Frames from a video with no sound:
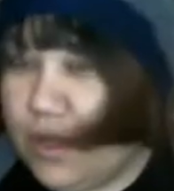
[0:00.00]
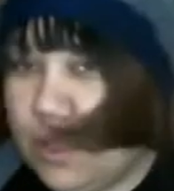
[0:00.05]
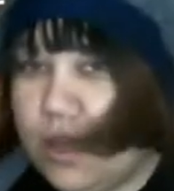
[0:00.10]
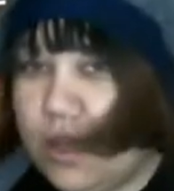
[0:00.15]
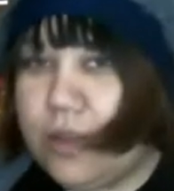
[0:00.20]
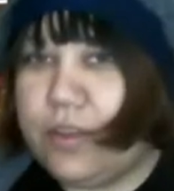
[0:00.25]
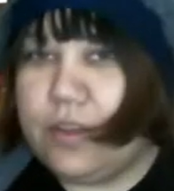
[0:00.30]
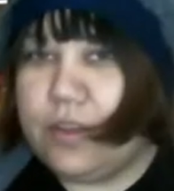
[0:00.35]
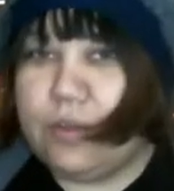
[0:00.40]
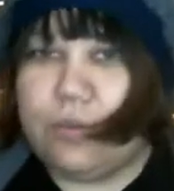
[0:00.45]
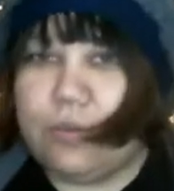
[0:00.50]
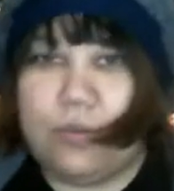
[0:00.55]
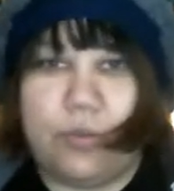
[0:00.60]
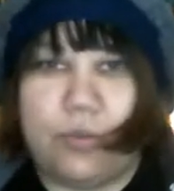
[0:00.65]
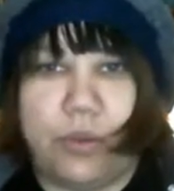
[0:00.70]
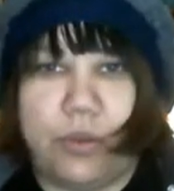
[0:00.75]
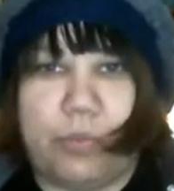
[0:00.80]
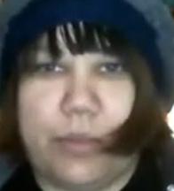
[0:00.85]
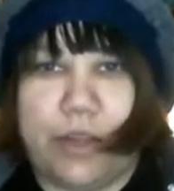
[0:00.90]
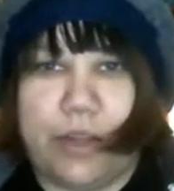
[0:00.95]
I think it would
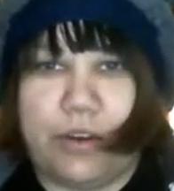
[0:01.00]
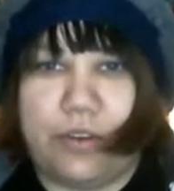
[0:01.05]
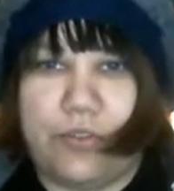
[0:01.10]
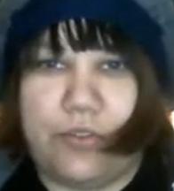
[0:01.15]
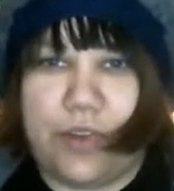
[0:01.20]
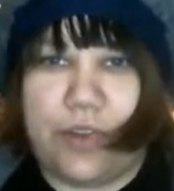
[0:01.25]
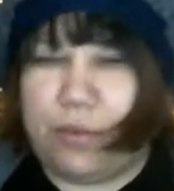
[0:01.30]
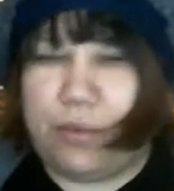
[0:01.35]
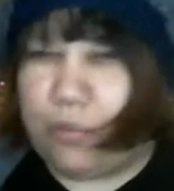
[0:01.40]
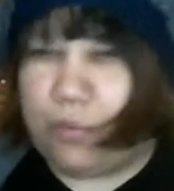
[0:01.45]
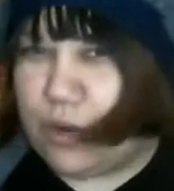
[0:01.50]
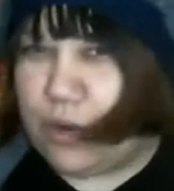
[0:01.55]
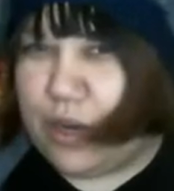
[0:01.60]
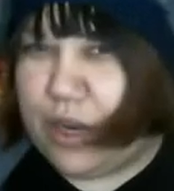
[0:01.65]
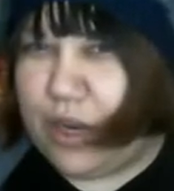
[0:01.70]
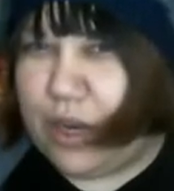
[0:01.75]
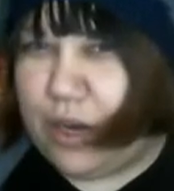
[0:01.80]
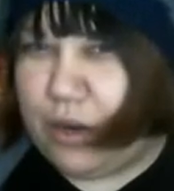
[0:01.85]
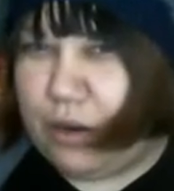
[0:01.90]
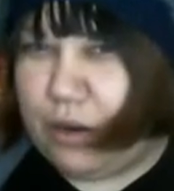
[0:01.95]
work better if I had more
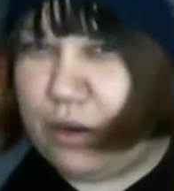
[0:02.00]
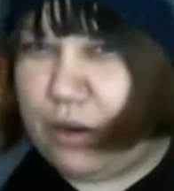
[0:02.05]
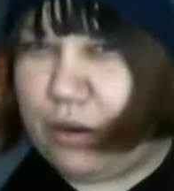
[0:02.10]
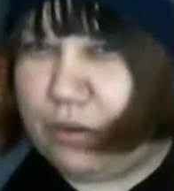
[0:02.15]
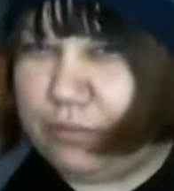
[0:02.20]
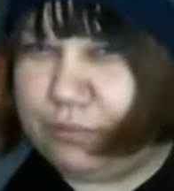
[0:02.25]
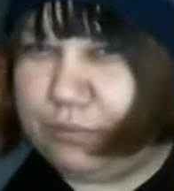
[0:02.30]
hair.